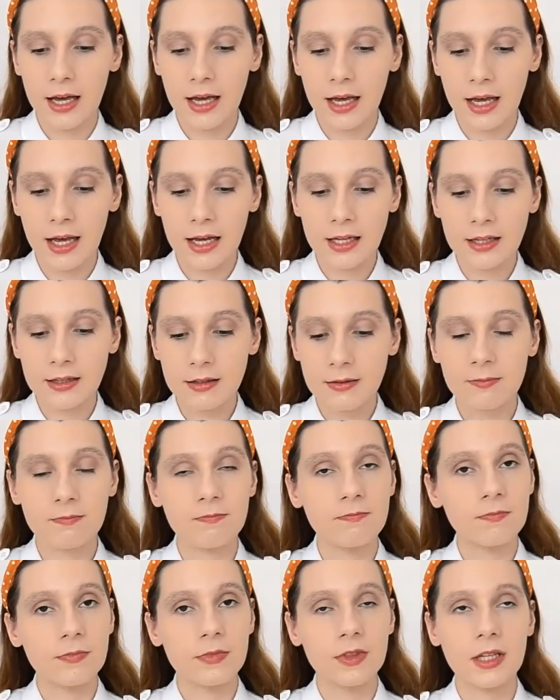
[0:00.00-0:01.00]
And
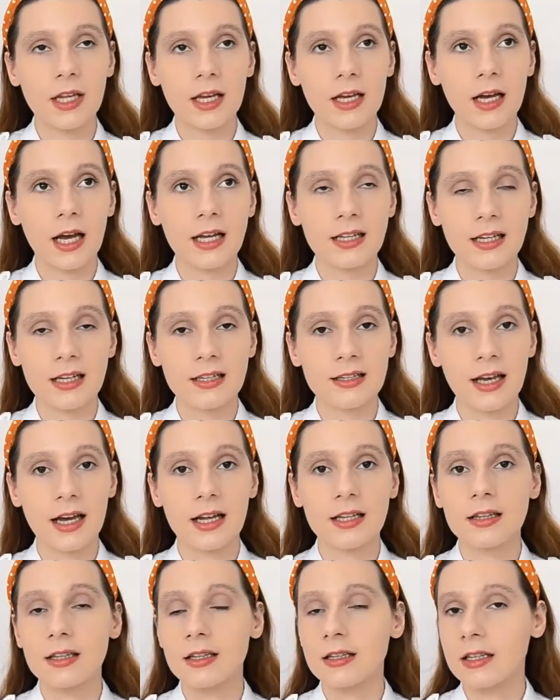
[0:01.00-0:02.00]
as I
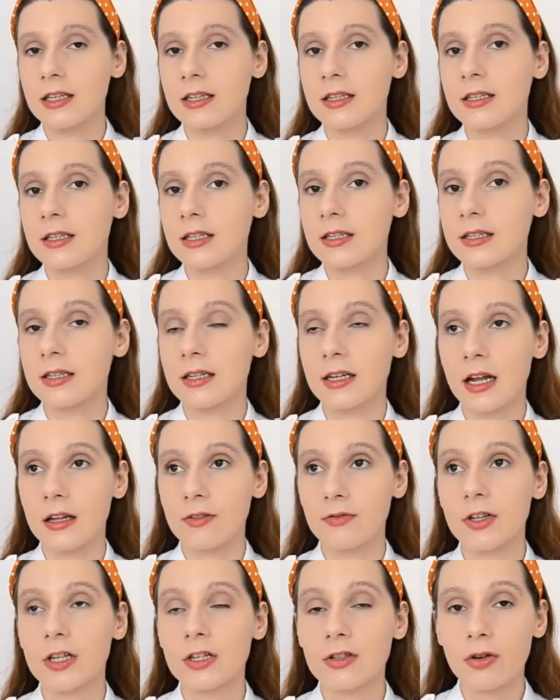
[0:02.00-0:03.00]
said, this is a
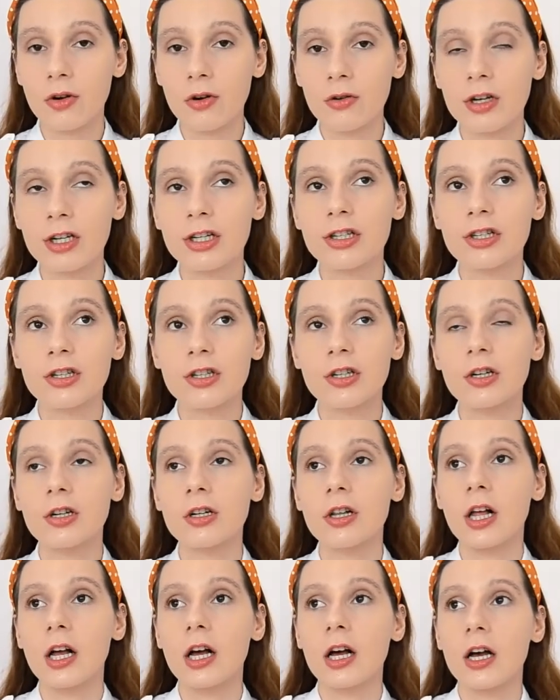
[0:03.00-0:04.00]
Netflix
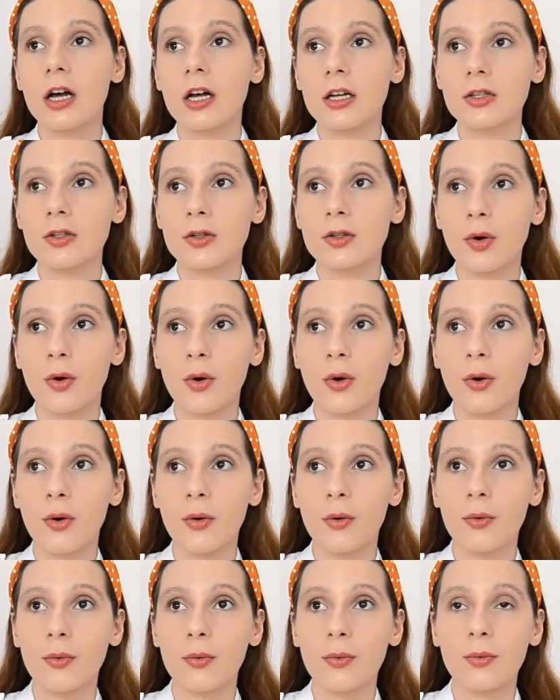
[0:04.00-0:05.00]
original,
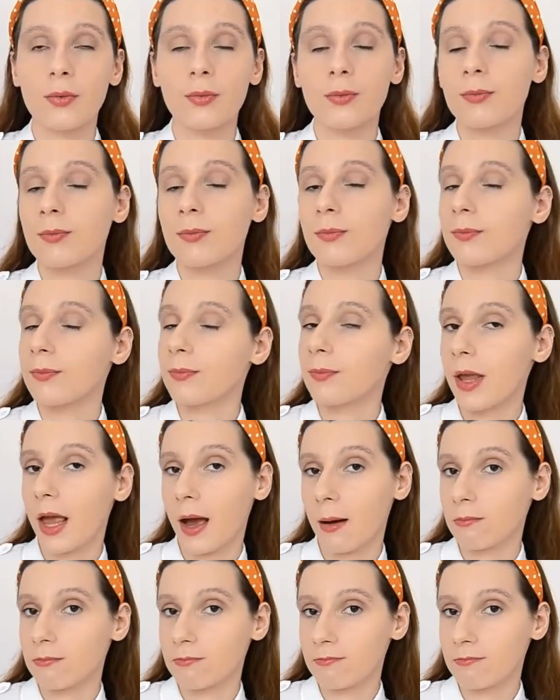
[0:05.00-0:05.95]
so yeah.